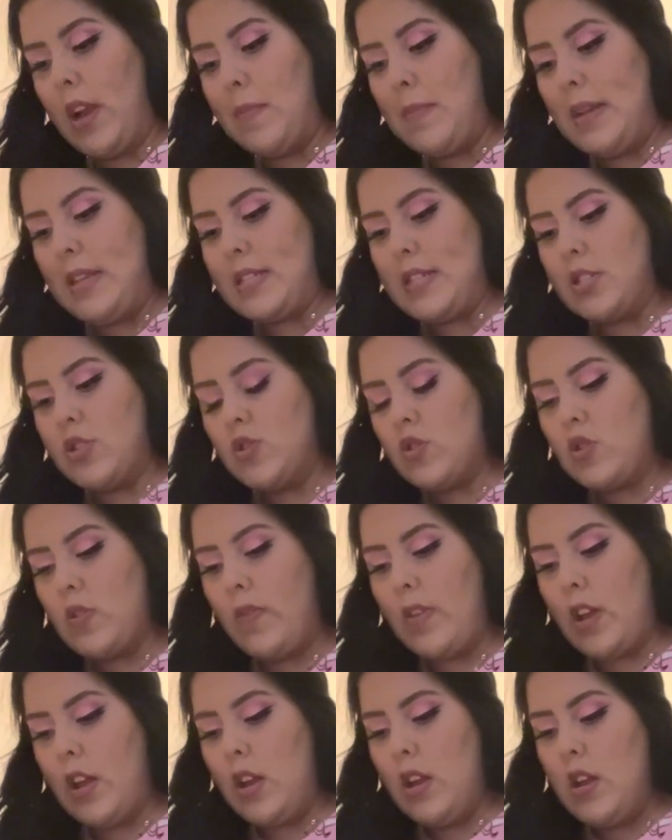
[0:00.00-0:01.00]
my essentials
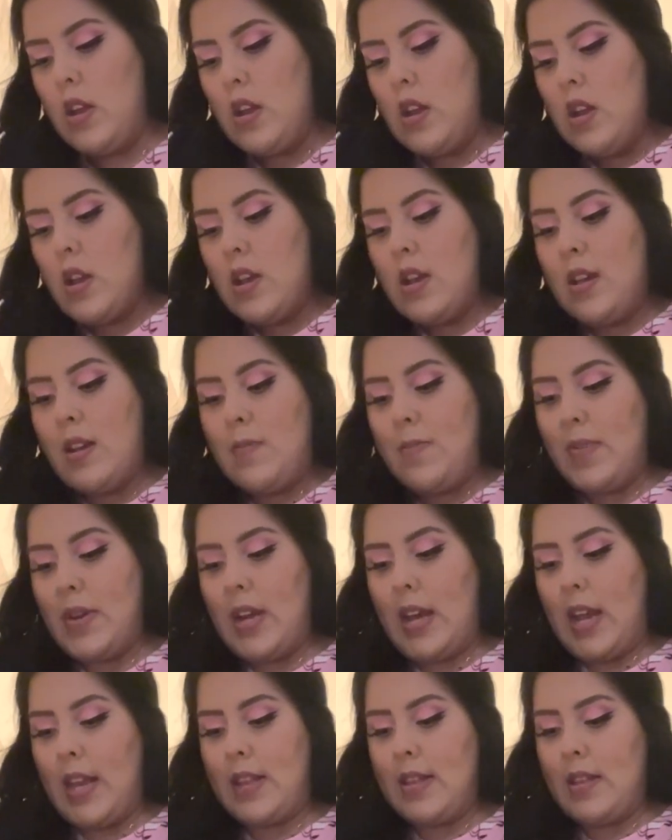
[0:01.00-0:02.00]
over there.
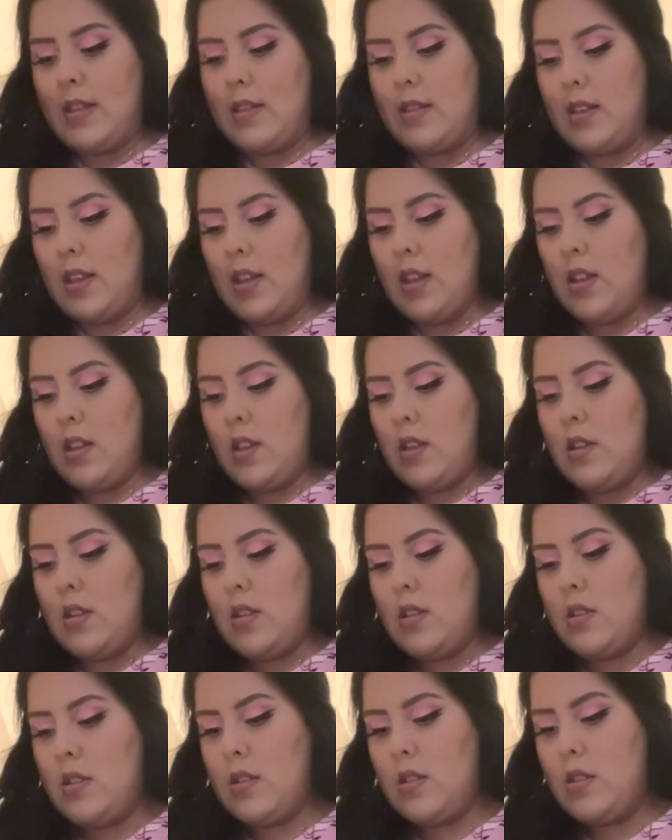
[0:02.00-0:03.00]
But I think,
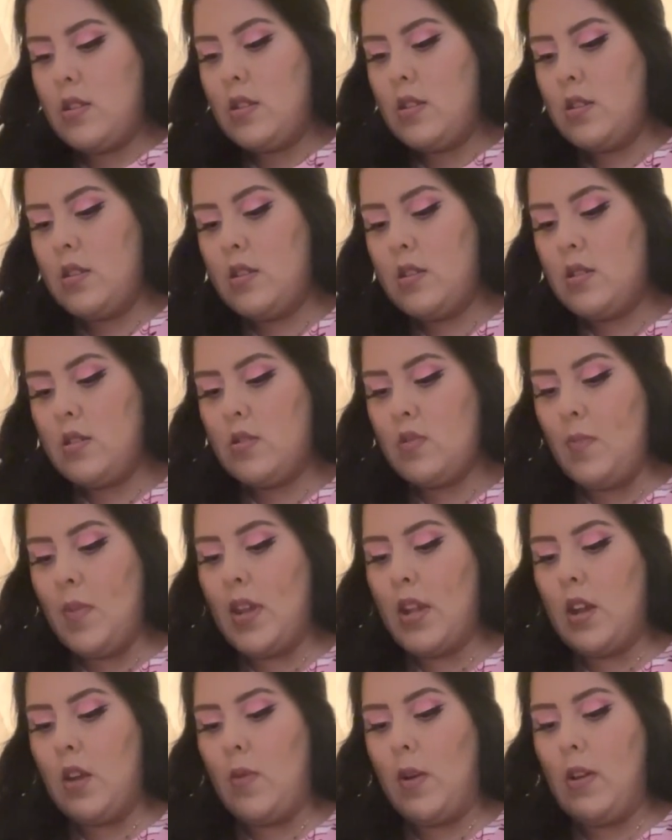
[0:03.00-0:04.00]
oh my
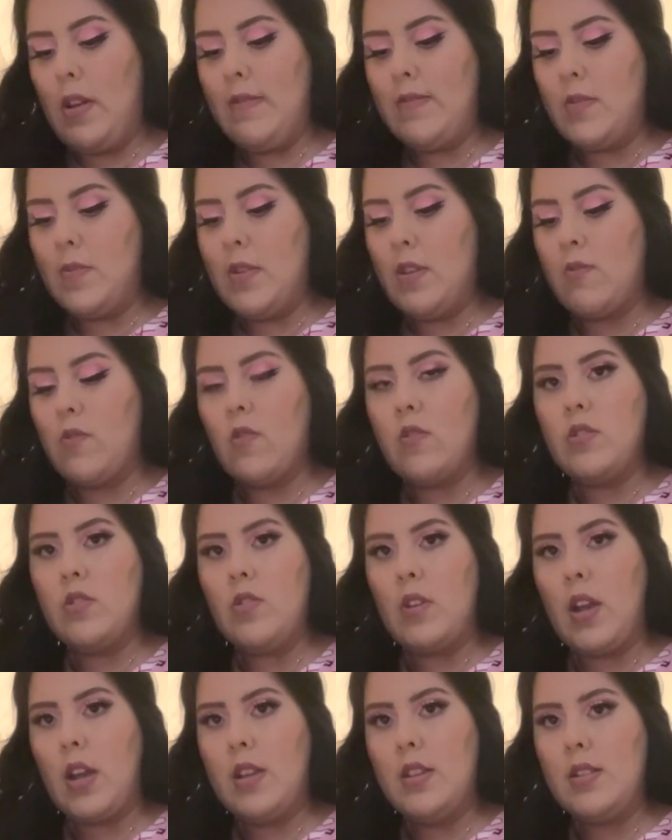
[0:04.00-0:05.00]
god, why do I have so many quarters,
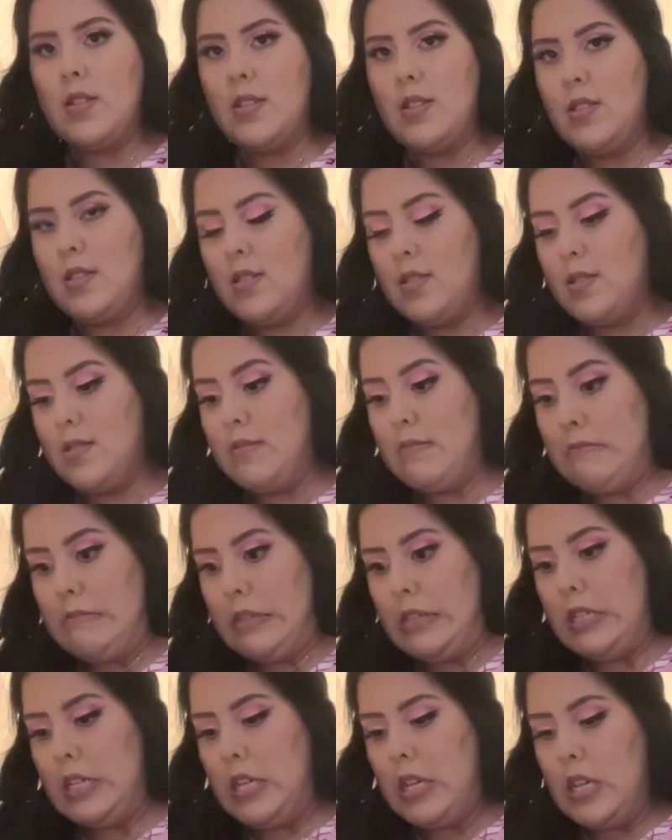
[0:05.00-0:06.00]
you guys?
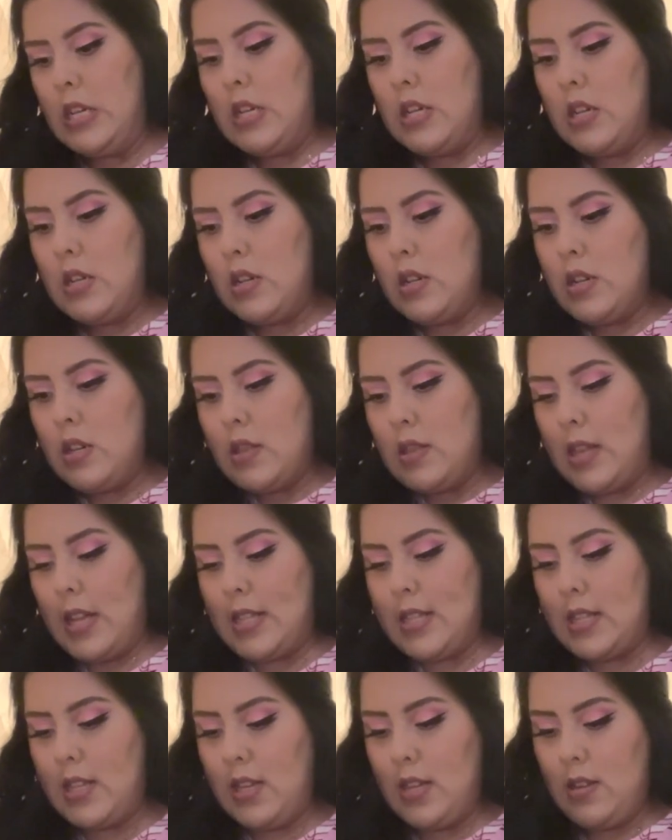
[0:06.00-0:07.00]

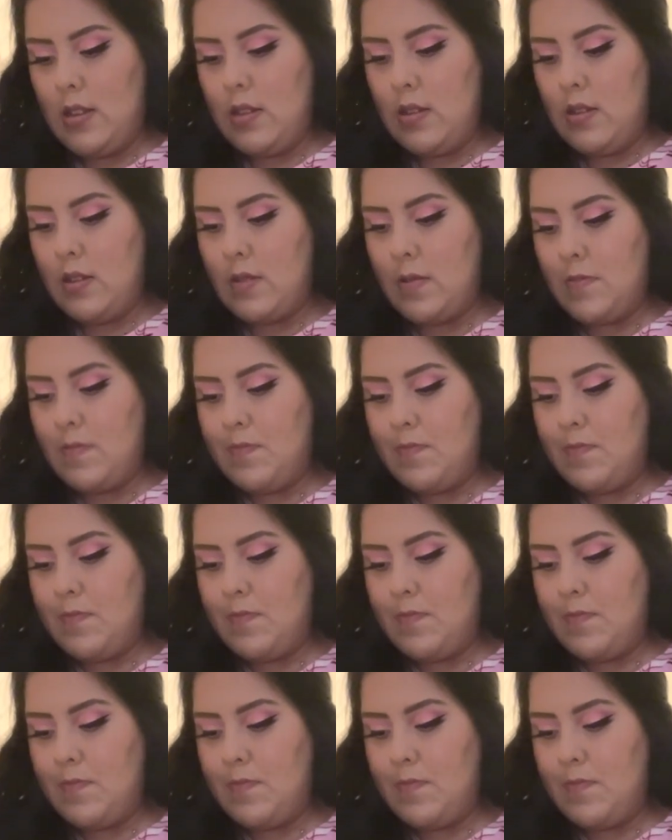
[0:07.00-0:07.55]
That's it, huh?